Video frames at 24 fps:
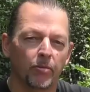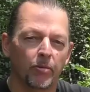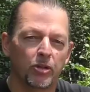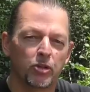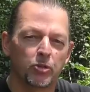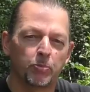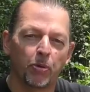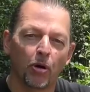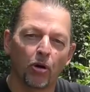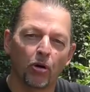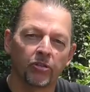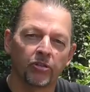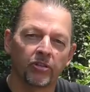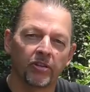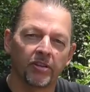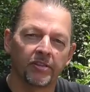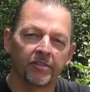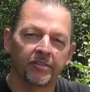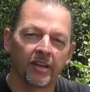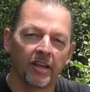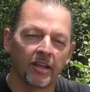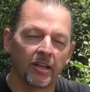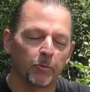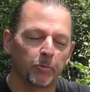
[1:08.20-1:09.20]
which POC
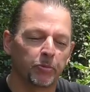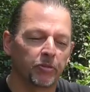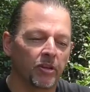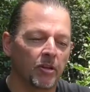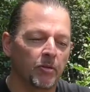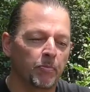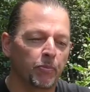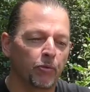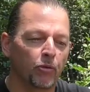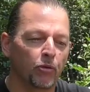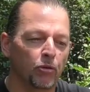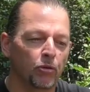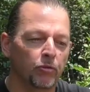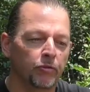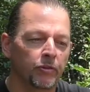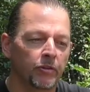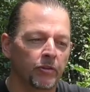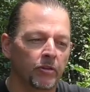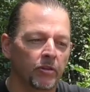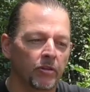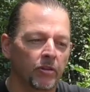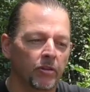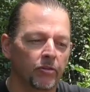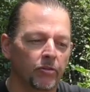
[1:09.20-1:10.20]
says helps improve
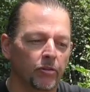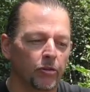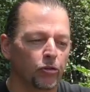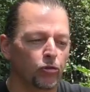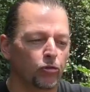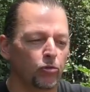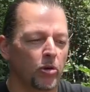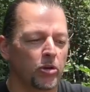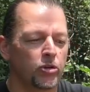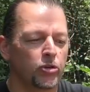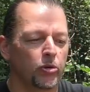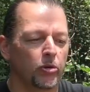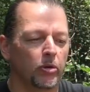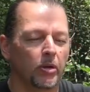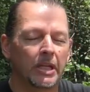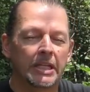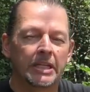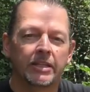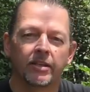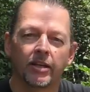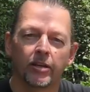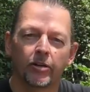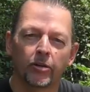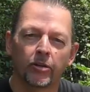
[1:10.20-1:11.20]
the structural
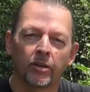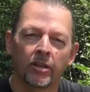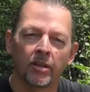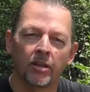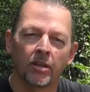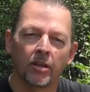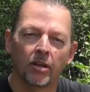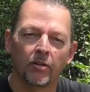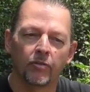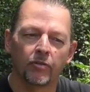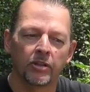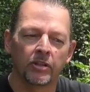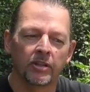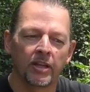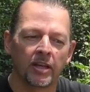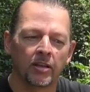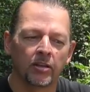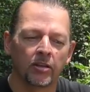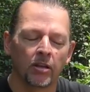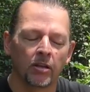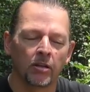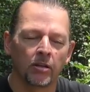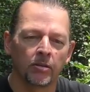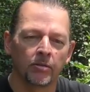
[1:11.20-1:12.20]
integrity of the
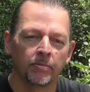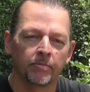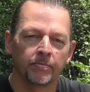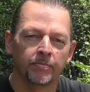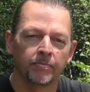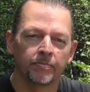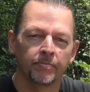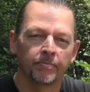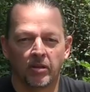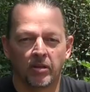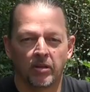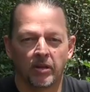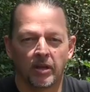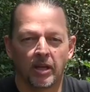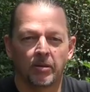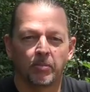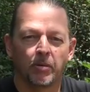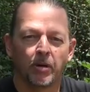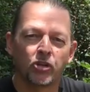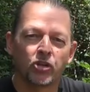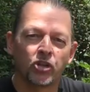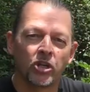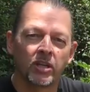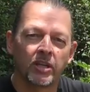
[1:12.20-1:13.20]
Tectal. And
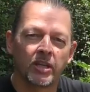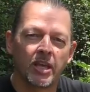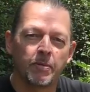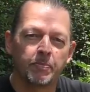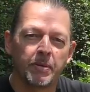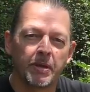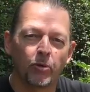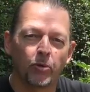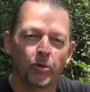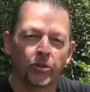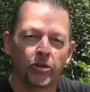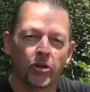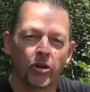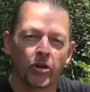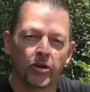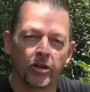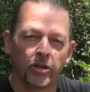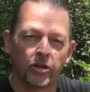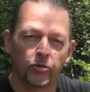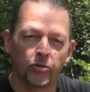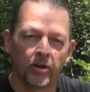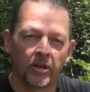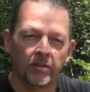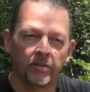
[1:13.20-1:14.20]
much in keeping with
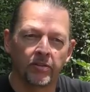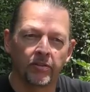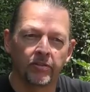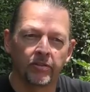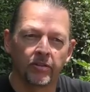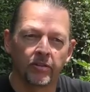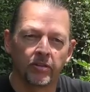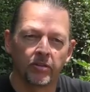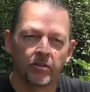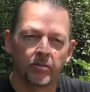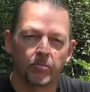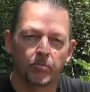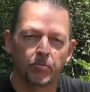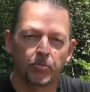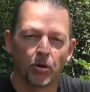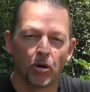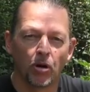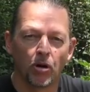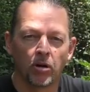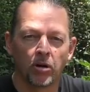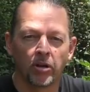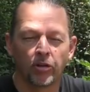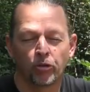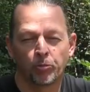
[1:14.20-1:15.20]
current trends,
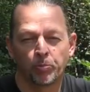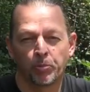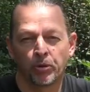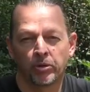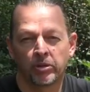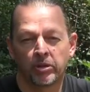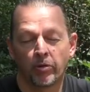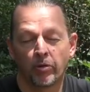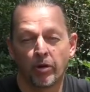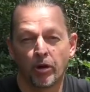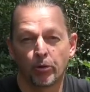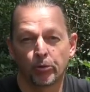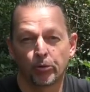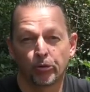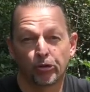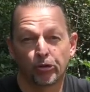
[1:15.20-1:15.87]
POC has put their own